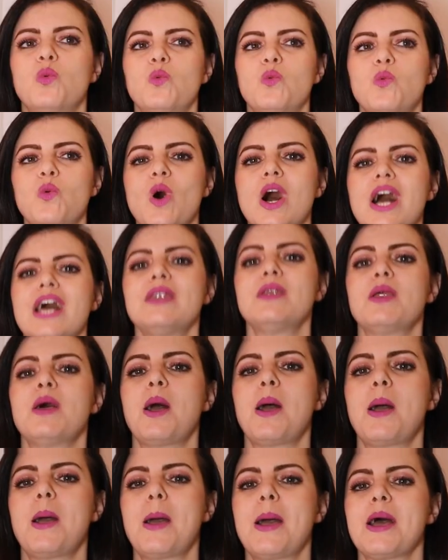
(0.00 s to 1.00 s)
What? I
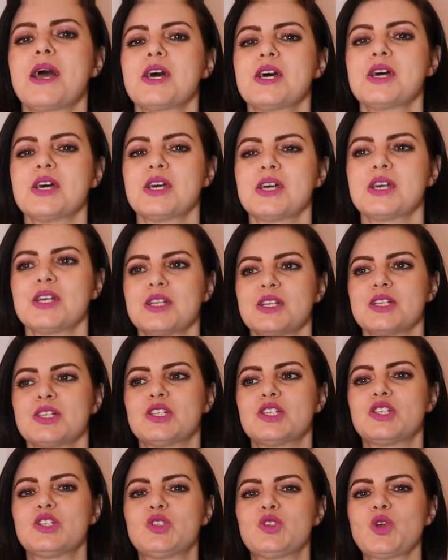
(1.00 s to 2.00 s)
knew that answer.
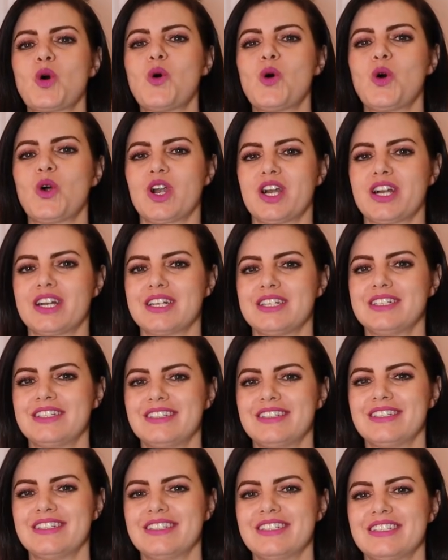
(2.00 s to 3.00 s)
Store.
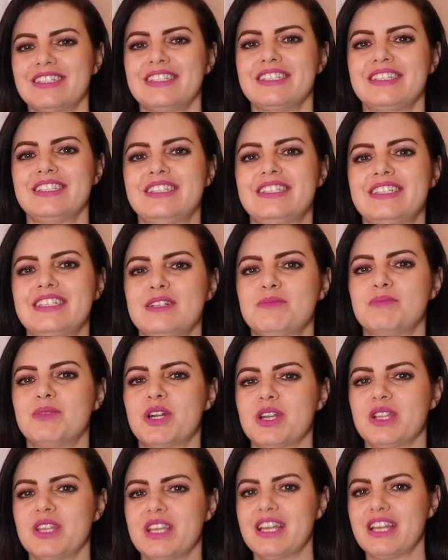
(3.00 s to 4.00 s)
Oh, no. Did
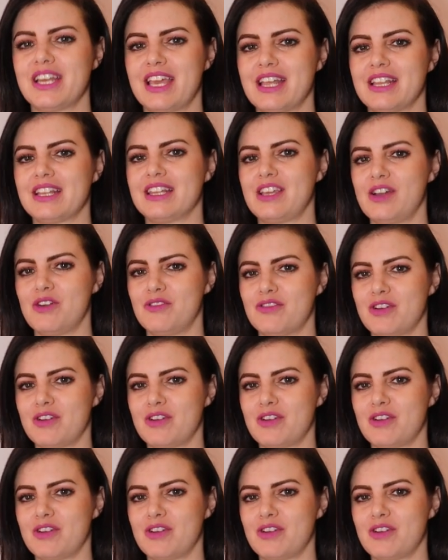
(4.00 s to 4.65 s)
Marlene get Leo